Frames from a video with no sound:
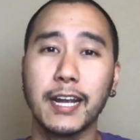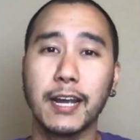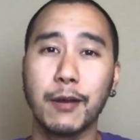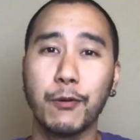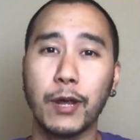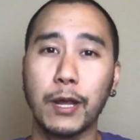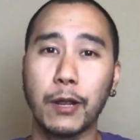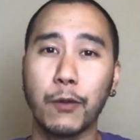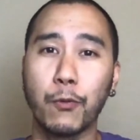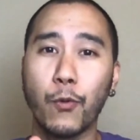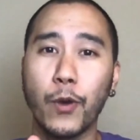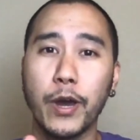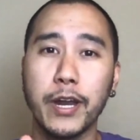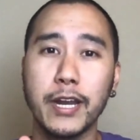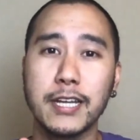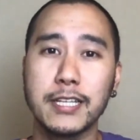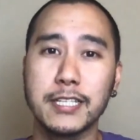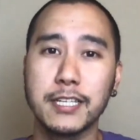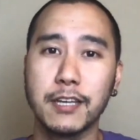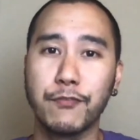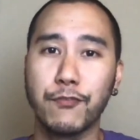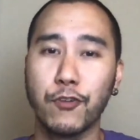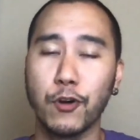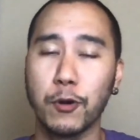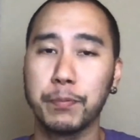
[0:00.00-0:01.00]
What is
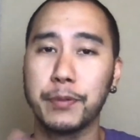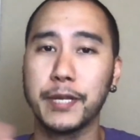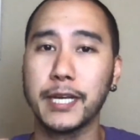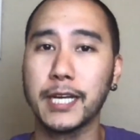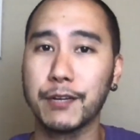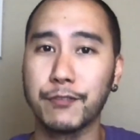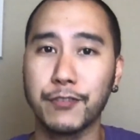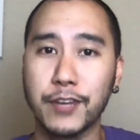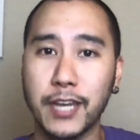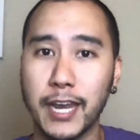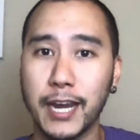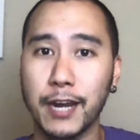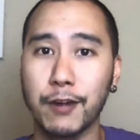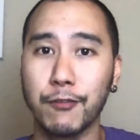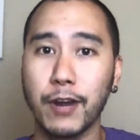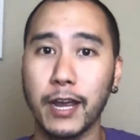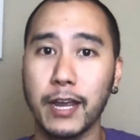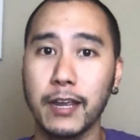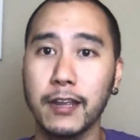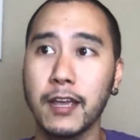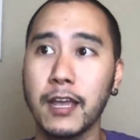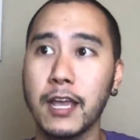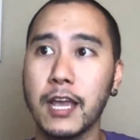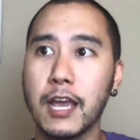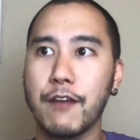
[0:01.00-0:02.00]
it for a plan of care, right?
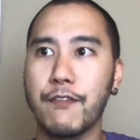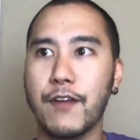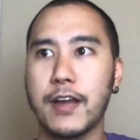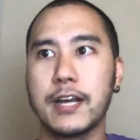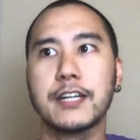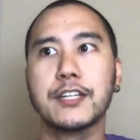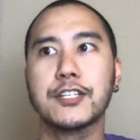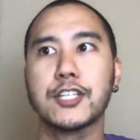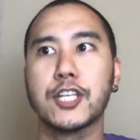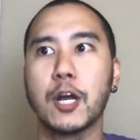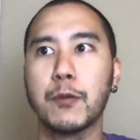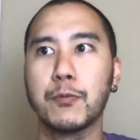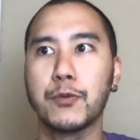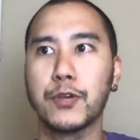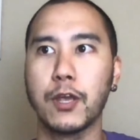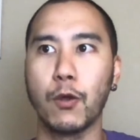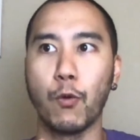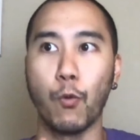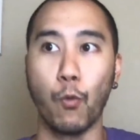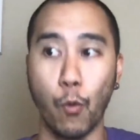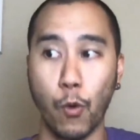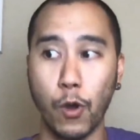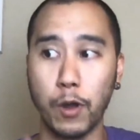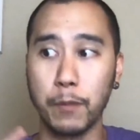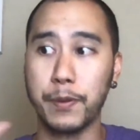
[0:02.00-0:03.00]
If I can just help you get
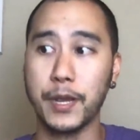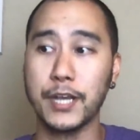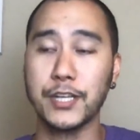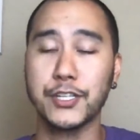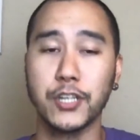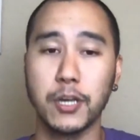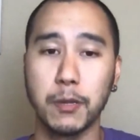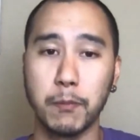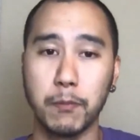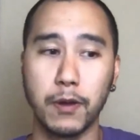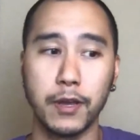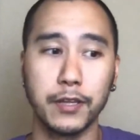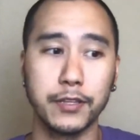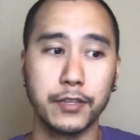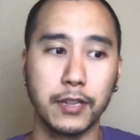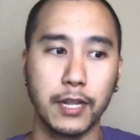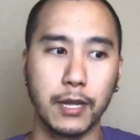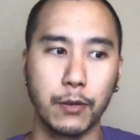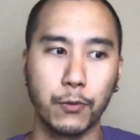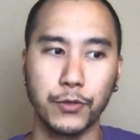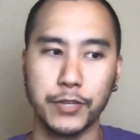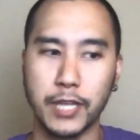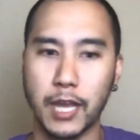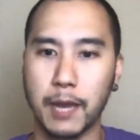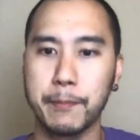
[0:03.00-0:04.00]
one patient a month,
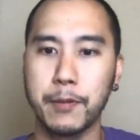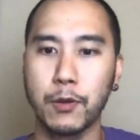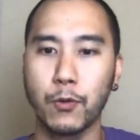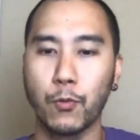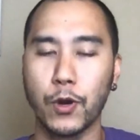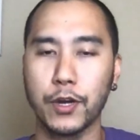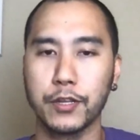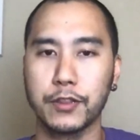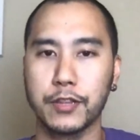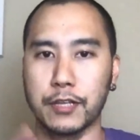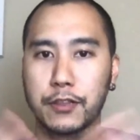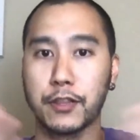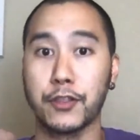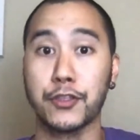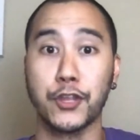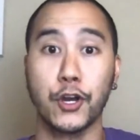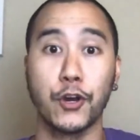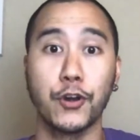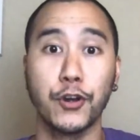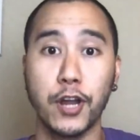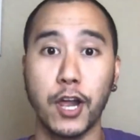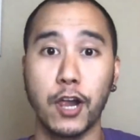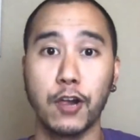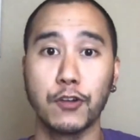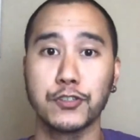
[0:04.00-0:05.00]
would that be worth the
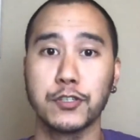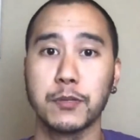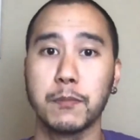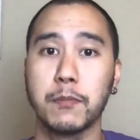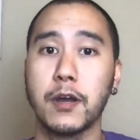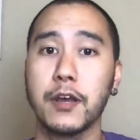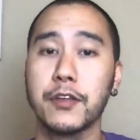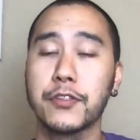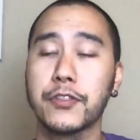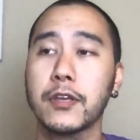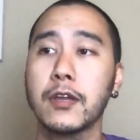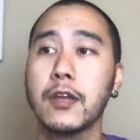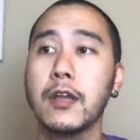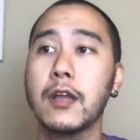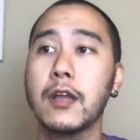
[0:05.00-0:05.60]
$30 a month?